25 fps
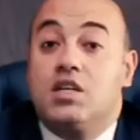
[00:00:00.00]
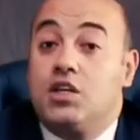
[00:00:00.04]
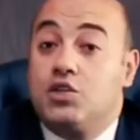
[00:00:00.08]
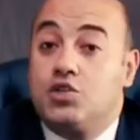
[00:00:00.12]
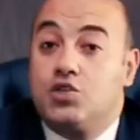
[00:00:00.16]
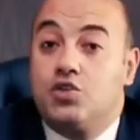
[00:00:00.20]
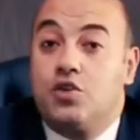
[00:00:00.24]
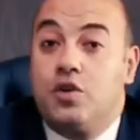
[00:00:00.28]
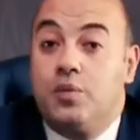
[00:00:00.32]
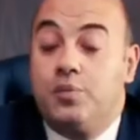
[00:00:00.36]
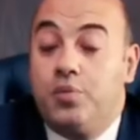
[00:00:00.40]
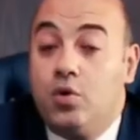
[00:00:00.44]

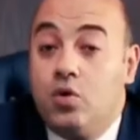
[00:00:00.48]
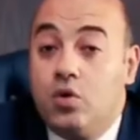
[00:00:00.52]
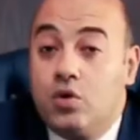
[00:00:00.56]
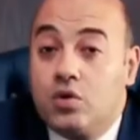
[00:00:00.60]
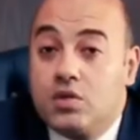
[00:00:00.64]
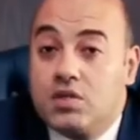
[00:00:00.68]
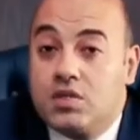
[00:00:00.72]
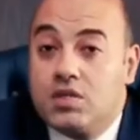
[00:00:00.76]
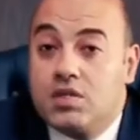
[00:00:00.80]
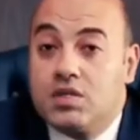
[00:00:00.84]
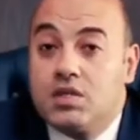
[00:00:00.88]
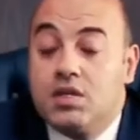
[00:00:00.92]
Such
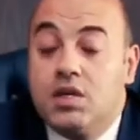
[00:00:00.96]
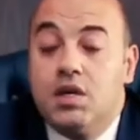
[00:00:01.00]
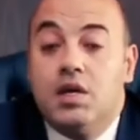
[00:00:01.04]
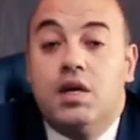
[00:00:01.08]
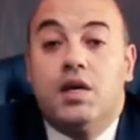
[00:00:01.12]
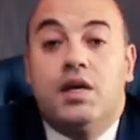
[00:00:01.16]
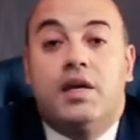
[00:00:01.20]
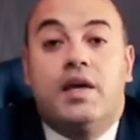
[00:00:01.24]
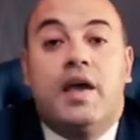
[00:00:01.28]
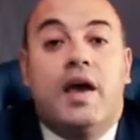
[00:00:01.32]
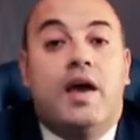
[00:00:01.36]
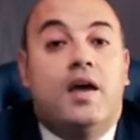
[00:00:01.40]
reports
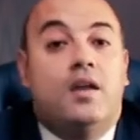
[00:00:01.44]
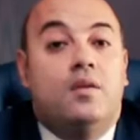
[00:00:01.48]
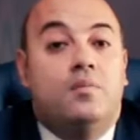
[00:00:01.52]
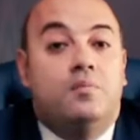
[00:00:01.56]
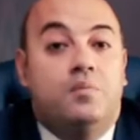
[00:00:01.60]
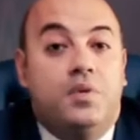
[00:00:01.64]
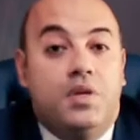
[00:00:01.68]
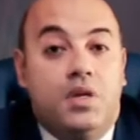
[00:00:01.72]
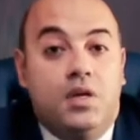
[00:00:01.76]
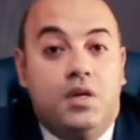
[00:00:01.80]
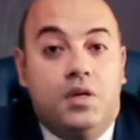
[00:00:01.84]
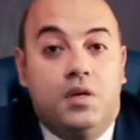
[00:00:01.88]
can
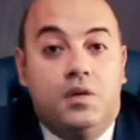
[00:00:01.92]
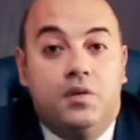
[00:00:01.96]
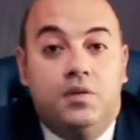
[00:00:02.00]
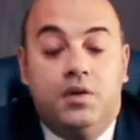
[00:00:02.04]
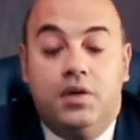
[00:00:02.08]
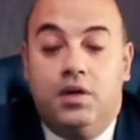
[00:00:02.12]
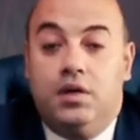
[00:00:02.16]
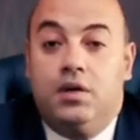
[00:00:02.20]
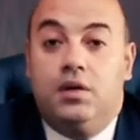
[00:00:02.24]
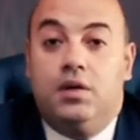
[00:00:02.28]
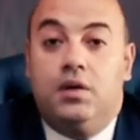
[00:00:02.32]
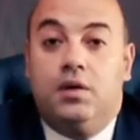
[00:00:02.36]
be
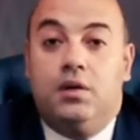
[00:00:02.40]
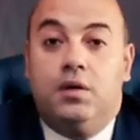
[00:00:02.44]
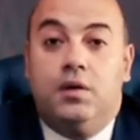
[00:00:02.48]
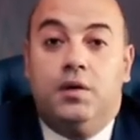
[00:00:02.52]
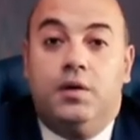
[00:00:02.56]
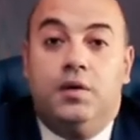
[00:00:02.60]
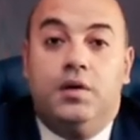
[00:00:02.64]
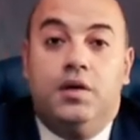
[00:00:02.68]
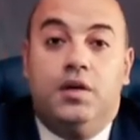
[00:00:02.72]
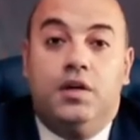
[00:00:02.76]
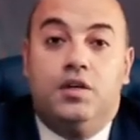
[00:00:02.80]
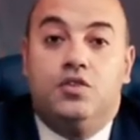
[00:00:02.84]

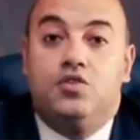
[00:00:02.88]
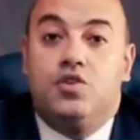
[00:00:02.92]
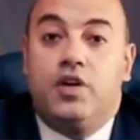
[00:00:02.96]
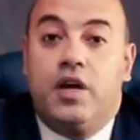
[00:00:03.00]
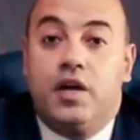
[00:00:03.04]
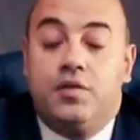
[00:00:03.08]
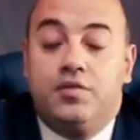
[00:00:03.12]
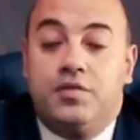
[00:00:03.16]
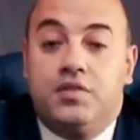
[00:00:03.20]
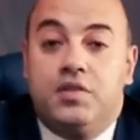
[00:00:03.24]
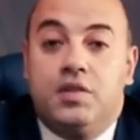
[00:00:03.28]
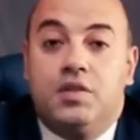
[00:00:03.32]

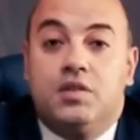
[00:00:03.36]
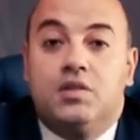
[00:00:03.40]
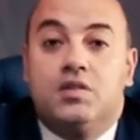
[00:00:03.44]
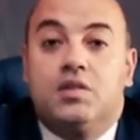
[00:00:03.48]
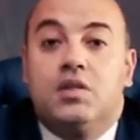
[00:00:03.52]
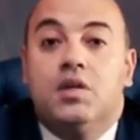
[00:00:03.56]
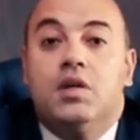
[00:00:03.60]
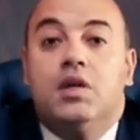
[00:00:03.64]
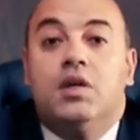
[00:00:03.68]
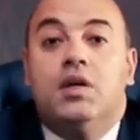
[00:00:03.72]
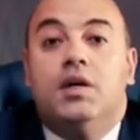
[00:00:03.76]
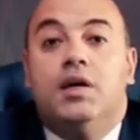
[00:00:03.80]
drafted
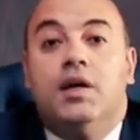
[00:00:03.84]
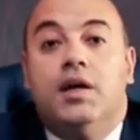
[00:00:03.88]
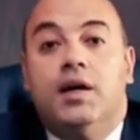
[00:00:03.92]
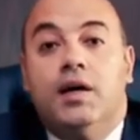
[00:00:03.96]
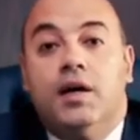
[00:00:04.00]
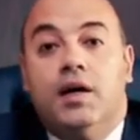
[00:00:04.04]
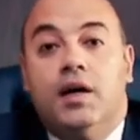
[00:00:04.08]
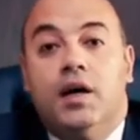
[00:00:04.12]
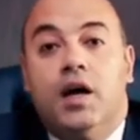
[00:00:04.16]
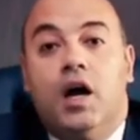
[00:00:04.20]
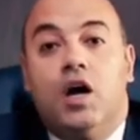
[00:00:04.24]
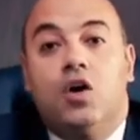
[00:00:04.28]

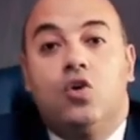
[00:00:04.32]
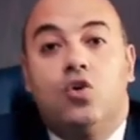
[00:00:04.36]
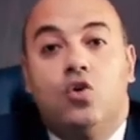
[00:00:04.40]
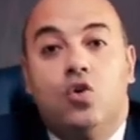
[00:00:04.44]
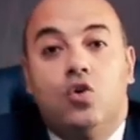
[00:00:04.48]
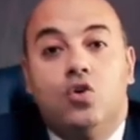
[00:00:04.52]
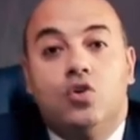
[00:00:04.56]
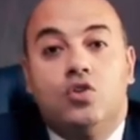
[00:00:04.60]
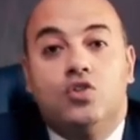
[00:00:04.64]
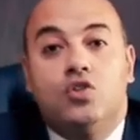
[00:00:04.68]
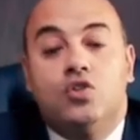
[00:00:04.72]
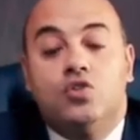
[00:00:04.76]

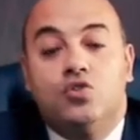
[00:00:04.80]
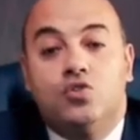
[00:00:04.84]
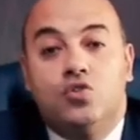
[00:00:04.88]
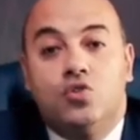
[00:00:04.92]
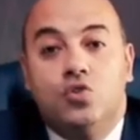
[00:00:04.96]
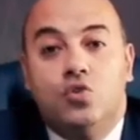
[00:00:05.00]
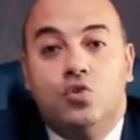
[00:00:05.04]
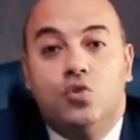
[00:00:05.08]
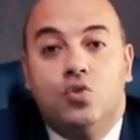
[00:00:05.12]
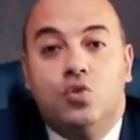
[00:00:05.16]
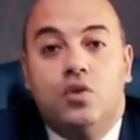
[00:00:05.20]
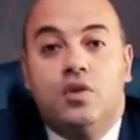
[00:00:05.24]
according
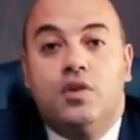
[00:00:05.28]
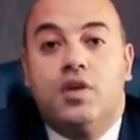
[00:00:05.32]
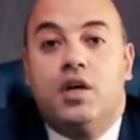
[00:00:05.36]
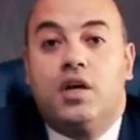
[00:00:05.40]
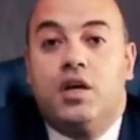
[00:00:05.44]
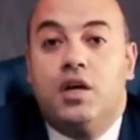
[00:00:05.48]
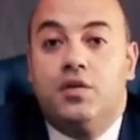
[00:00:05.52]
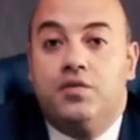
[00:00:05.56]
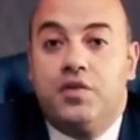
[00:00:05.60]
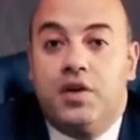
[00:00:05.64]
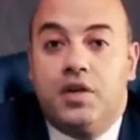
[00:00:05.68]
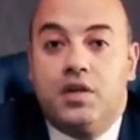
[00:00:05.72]
to the
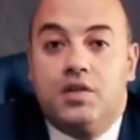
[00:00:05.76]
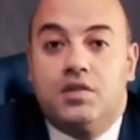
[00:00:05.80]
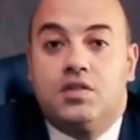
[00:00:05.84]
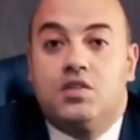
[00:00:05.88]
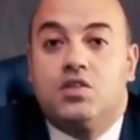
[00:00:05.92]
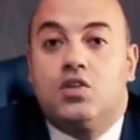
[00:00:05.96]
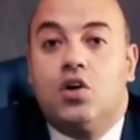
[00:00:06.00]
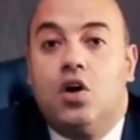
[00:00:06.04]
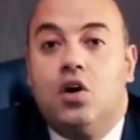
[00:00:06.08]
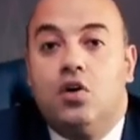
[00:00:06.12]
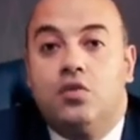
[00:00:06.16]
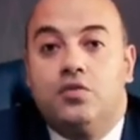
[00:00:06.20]

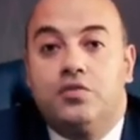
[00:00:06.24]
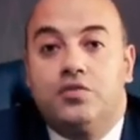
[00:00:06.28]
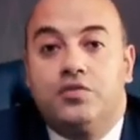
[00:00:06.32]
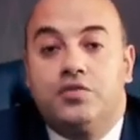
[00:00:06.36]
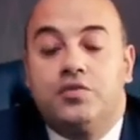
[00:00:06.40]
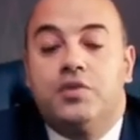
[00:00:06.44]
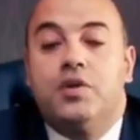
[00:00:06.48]
givings of